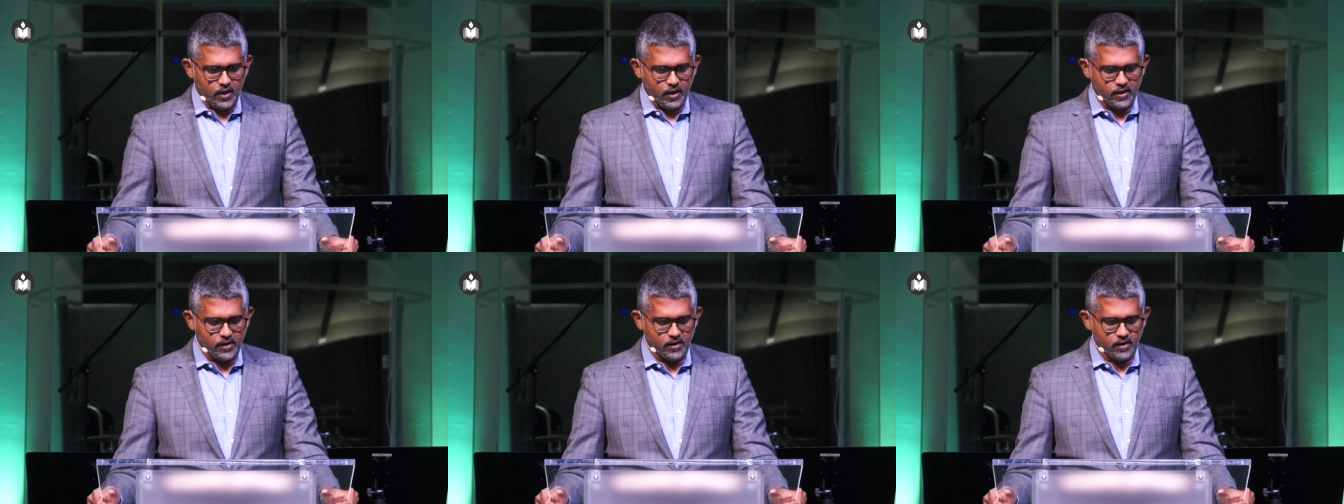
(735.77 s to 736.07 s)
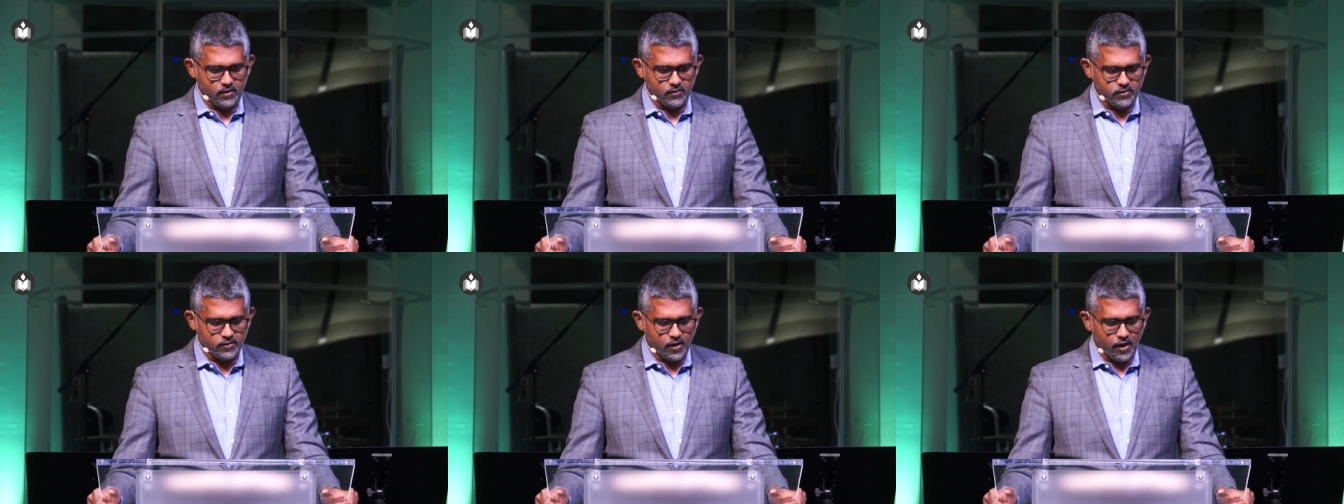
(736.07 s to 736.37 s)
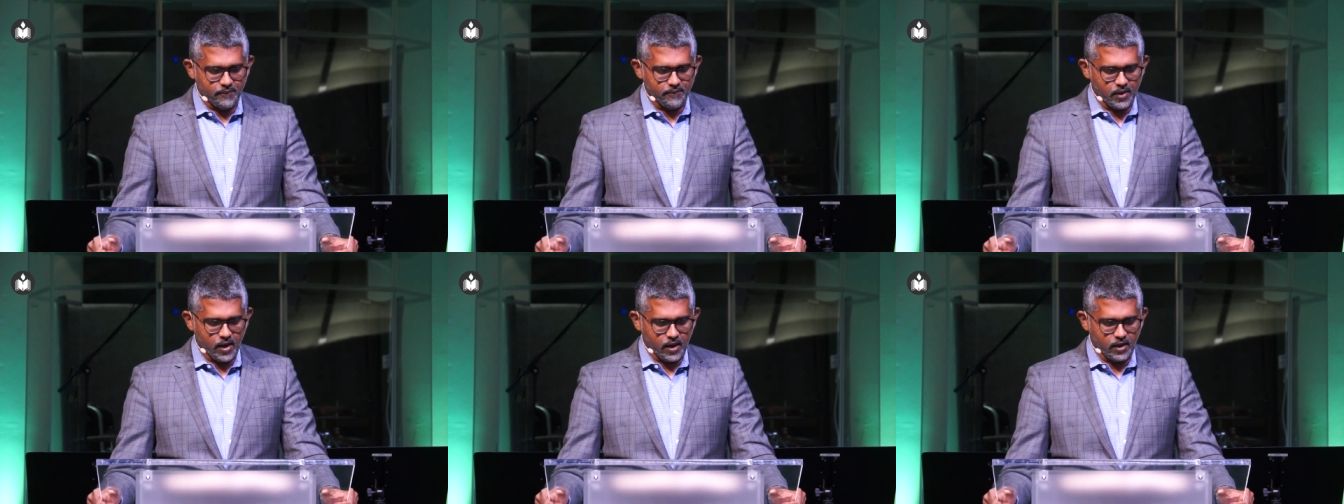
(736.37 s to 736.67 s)
in
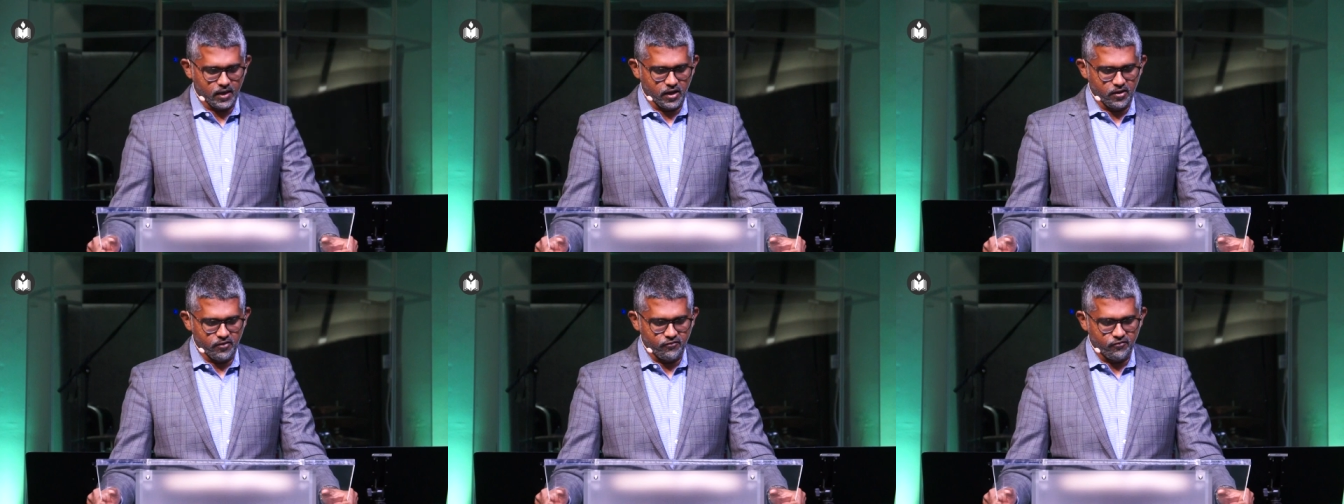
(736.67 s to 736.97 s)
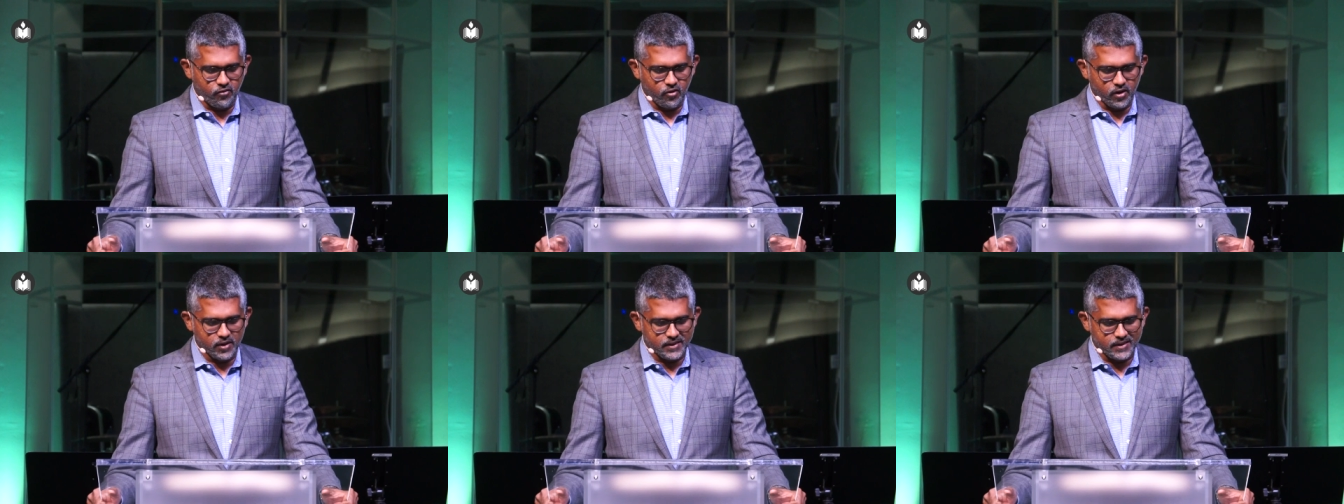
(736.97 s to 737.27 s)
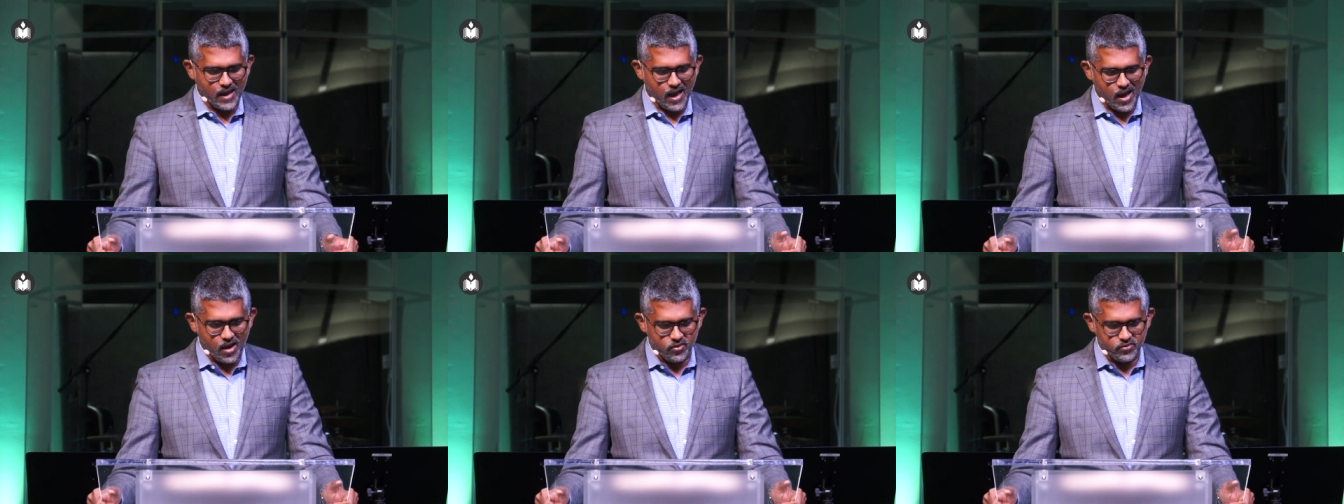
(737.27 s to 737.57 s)
Psalm ninety? For a
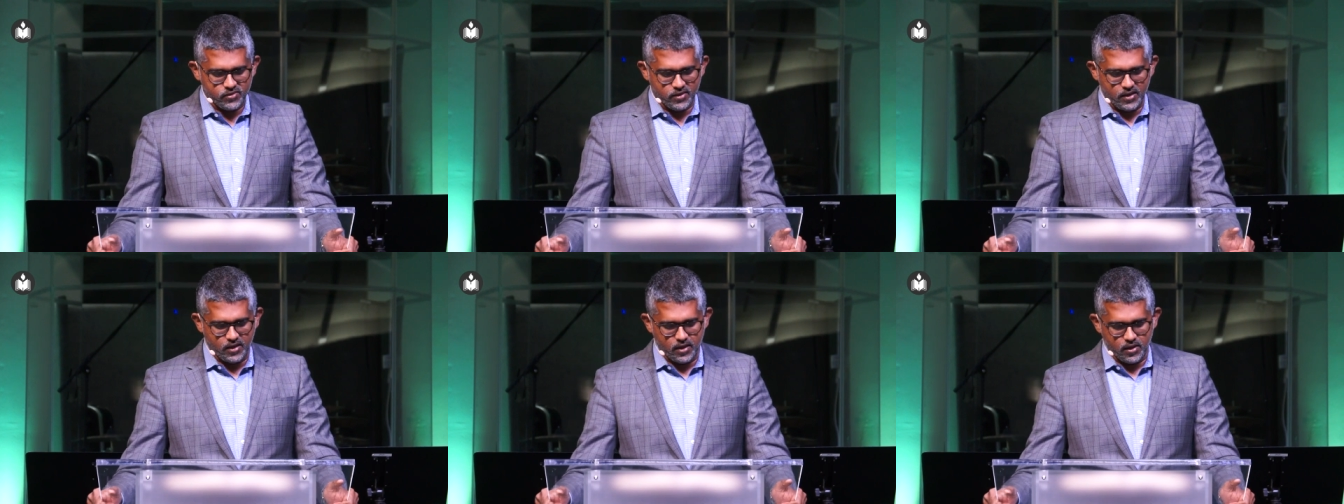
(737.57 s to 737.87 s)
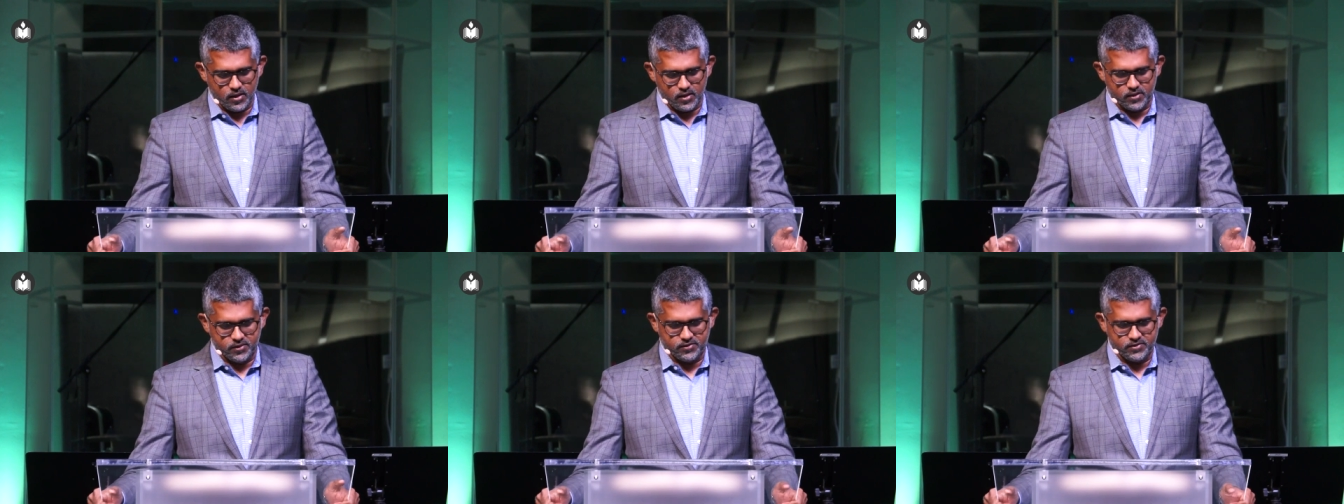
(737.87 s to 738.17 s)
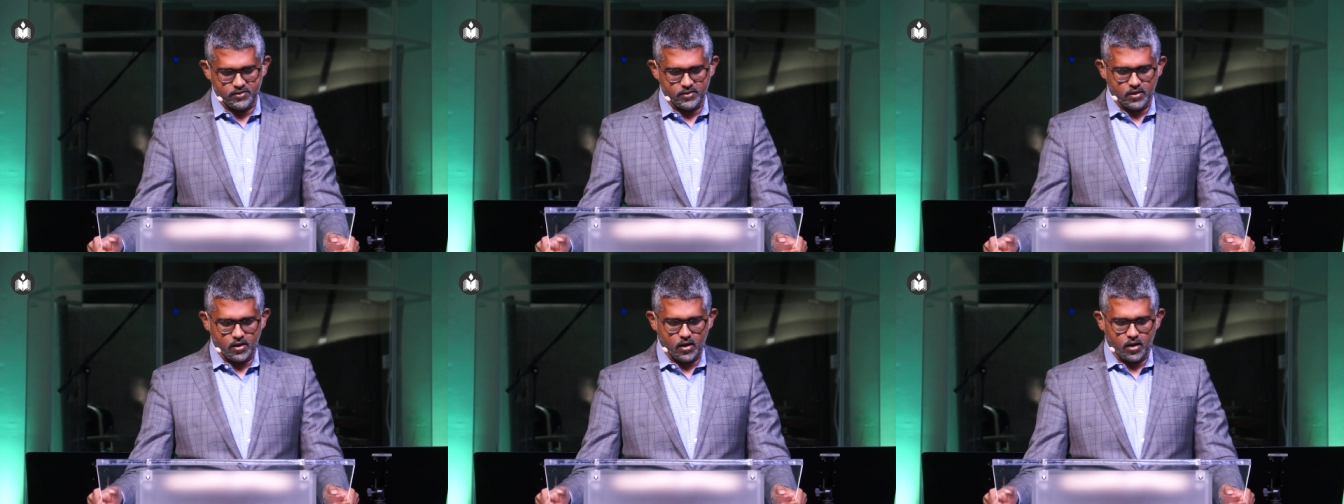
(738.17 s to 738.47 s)
thousand years
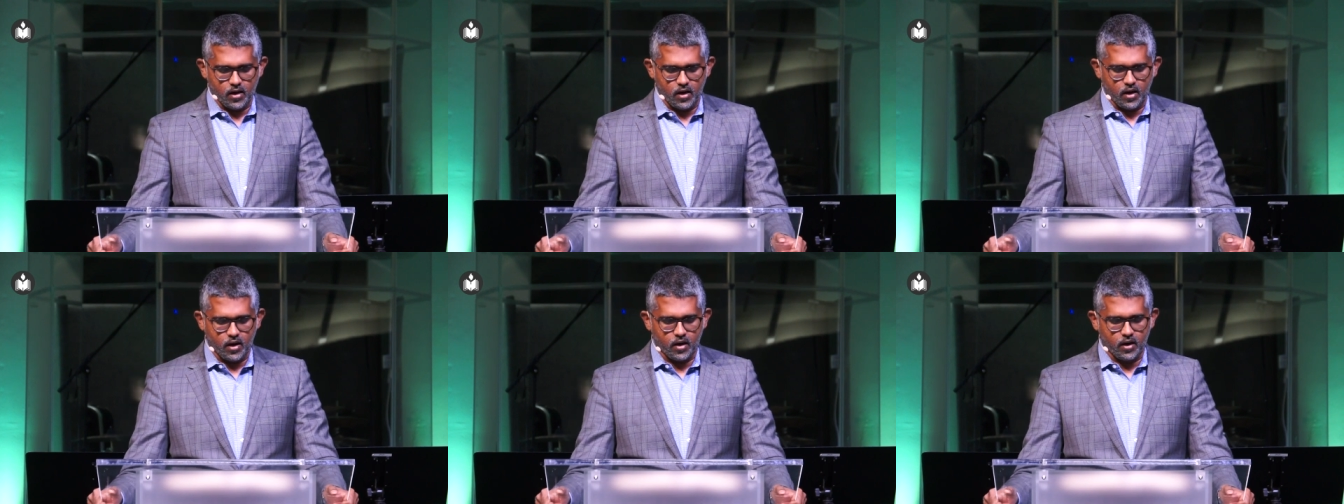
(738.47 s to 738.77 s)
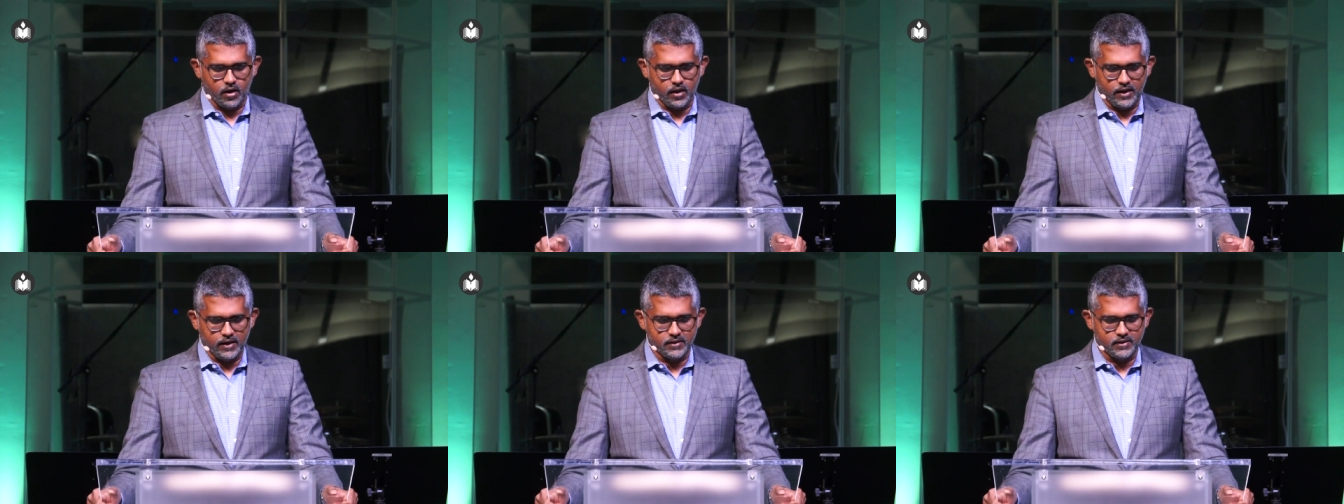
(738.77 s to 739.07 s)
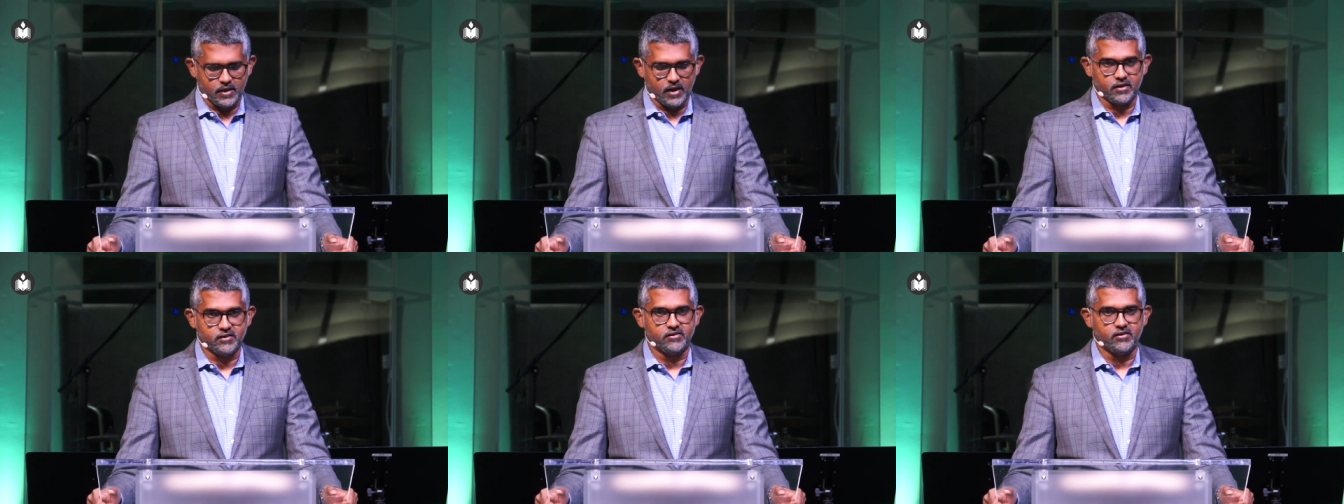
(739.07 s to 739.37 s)
are
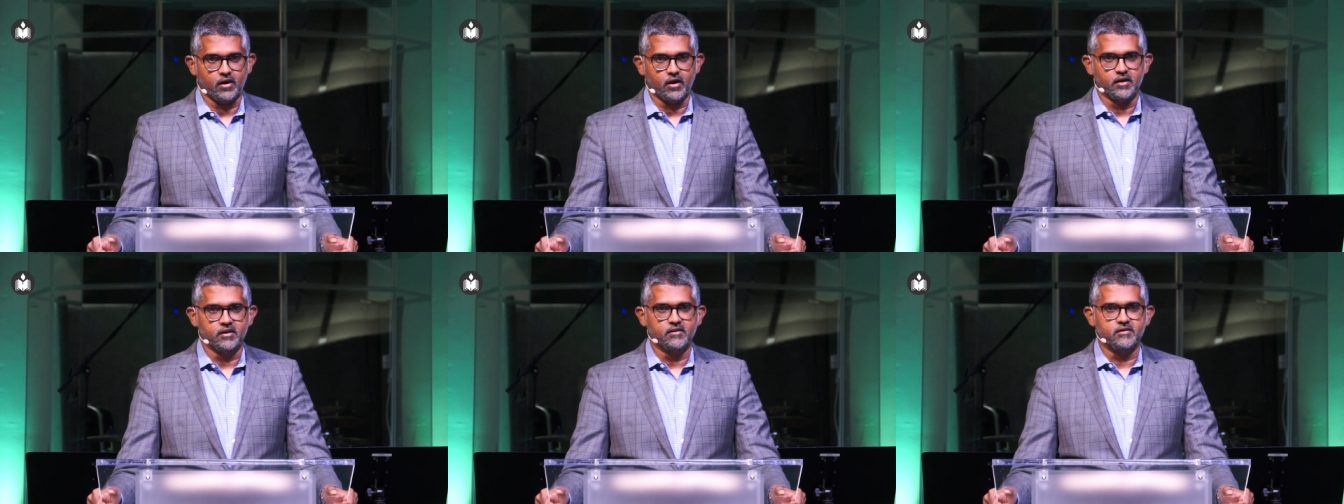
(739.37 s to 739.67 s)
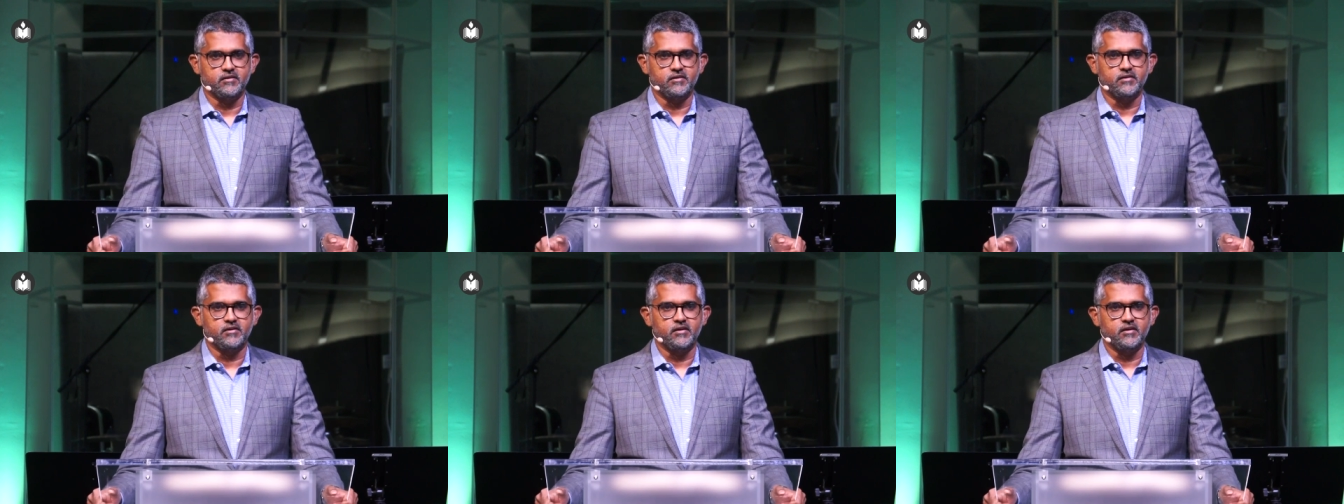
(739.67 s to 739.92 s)
in thy sight.